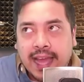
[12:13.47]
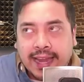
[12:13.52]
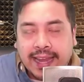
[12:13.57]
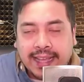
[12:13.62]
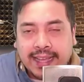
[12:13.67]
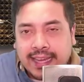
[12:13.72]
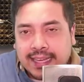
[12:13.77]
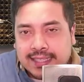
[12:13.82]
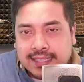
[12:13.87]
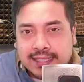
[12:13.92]
And I
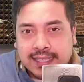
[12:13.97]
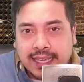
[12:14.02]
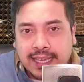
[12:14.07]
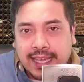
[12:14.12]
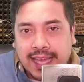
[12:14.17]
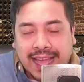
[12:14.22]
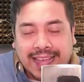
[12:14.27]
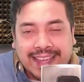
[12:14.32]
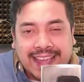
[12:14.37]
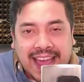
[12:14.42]
gotta say,
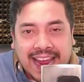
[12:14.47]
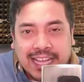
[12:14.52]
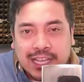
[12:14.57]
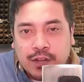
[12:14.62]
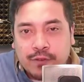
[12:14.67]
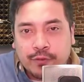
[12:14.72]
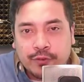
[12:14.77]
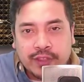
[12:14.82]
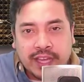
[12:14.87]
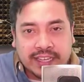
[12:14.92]
I can't
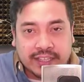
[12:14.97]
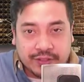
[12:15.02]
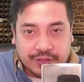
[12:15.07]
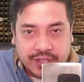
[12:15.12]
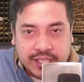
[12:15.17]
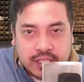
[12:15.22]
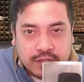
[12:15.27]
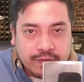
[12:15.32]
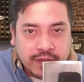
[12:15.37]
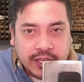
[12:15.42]
cover that in
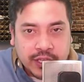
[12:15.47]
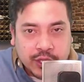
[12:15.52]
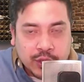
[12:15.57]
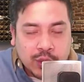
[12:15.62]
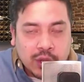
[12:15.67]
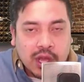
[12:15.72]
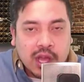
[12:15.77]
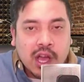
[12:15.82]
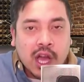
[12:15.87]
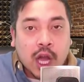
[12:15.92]
this
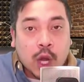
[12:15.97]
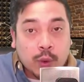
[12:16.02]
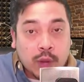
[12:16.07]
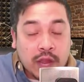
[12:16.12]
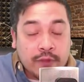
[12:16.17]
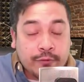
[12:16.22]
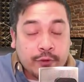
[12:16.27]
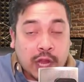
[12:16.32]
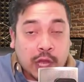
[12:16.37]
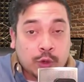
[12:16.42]
video.
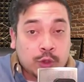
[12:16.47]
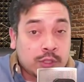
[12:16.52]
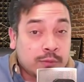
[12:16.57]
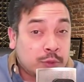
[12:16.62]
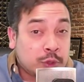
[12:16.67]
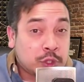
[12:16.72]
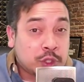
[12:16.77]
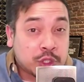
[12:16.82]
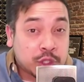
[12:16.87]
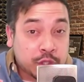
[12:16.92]
However, I will
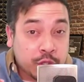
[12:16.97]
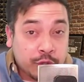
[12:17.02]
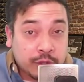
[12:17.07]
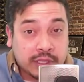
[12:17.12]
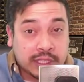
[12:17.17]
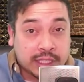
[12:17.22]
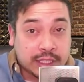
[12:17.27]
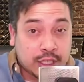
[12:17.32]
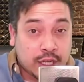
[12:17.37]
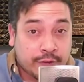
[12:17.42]
most
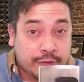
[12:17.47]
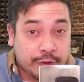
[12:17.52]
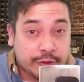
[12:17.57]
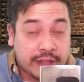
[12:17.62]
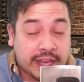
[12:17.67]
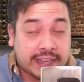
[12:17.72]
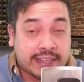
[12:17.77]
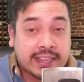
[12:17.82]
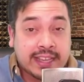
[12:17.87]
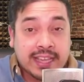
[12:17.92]
certainly cover
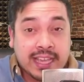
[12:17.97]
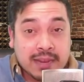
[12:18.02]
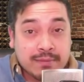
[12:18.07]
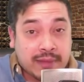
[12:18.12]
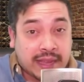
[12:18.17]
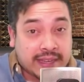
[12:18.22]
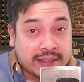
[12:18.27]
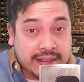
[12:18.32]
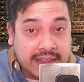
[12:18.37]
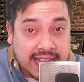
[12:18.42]
that in
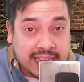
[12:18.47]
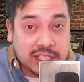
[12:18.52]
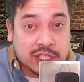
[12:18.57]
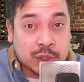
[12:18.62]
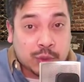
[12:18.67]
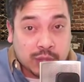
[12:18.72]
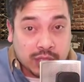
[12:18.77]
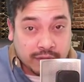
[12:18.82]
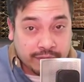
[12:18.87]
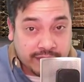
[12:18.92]
my next
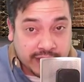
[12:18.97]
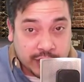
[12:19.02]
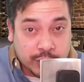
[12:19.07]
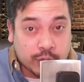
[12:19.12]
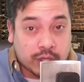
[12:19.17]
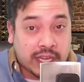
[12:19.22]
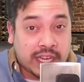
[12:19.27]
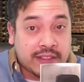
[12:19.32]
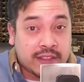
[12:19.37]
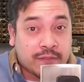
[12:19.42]
Nodle
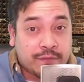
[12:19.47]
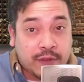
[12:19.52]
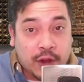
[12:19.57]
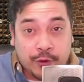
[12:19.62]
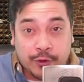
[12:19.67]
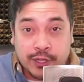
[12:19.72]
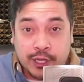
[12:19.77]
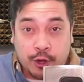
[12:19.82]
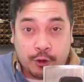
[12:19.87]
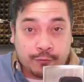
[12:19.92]
video in the
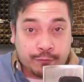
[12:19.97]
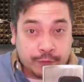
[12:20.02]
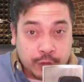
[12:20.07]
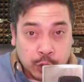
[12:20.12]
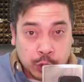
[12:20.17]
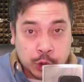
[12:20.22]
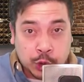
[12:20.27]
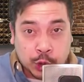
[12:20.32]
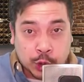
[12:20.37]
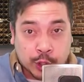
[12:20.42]
very near
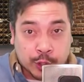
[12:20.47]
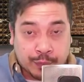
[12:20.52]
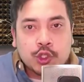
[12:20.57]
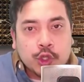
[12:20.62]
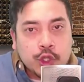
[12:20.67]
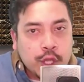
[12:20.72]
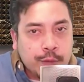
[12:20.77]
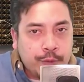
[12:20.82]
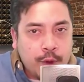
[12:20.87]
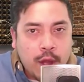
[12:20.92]
future.
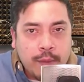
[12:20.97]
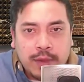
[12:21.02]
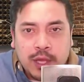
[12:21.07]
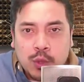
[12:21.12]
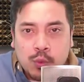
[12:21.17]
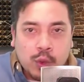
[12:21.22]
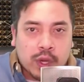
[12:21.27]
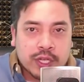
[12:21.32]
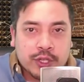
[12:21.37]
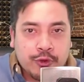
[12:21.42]
So you're probably
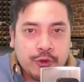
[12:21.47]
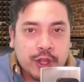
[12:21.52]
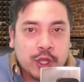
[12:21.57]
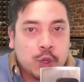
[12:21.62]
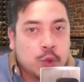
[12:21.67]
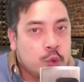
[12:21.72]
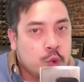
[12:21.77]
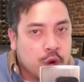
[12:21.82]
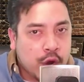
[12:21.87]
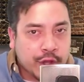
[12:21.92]
wondering
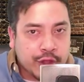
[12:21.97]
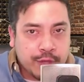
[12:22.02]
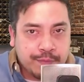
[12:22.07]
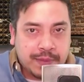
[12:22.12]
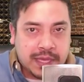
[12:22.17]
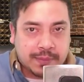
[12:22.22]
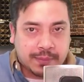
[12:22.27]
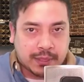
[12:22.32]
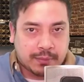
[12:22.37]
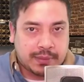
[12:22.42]
who are the
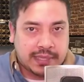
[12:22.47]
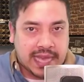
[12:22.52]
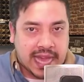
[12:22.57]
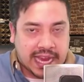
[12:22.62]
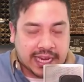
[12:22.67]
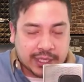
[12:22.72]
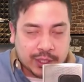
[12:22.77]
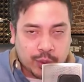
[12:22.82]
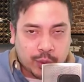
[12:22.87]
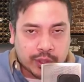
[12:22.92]
people
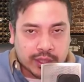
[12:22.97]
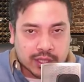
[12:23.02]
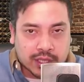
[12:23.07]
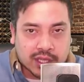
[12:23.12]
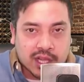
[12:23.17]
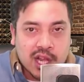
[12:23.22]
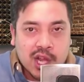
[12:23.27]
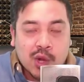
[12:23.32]
behind Nodle?